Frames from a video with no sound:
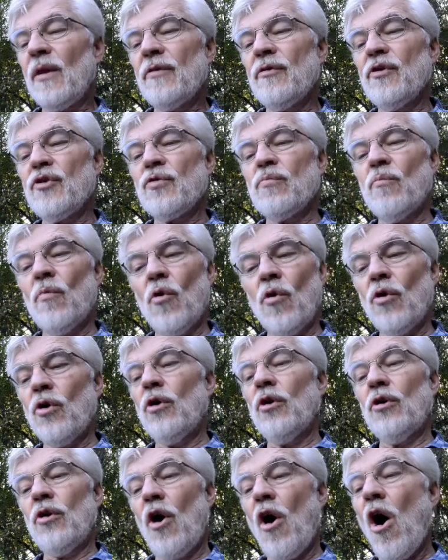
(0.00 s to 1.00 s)
this
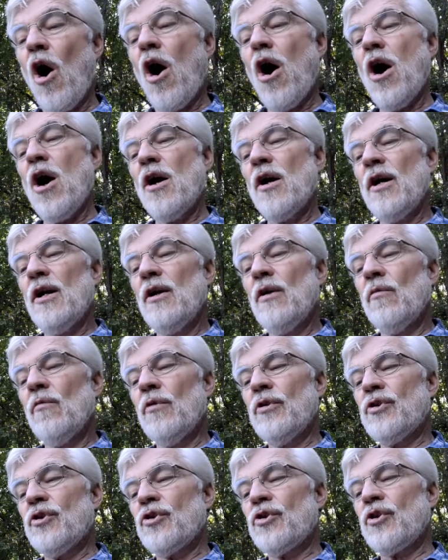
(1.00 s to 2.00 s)
moral law
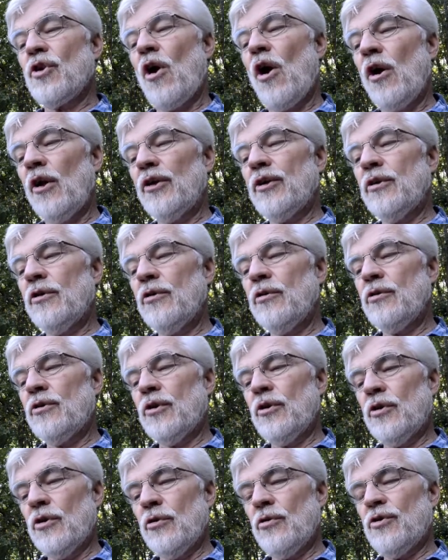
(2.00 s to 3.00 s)
which is calling you
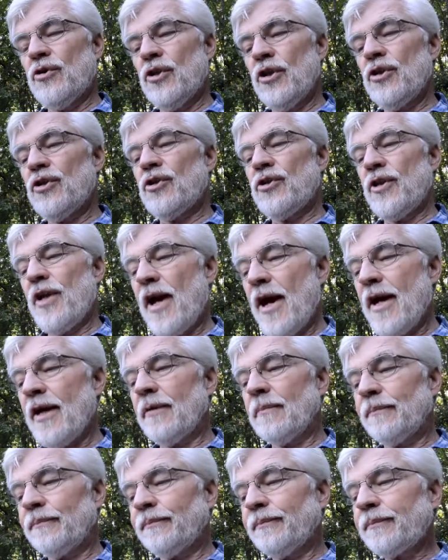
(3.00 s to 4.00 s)
to do just that?"